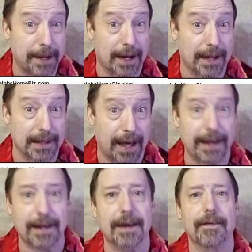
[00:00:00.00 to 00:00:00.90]
not
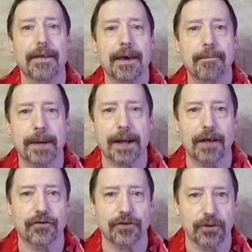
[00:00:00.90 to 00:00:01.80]
like,
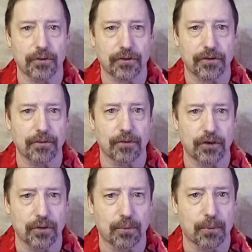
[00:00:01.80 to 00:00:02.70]
because you
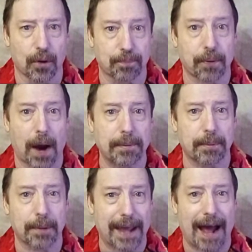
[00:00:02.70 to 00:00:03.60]
will
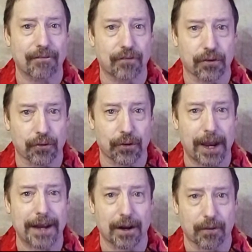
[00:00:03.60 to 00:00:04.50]
probably have to
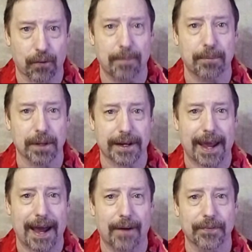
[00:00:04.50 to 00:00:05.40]
create a Rumble
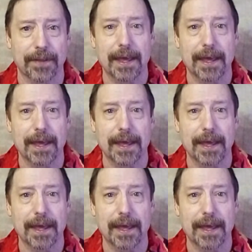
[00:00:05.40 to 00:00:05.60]
account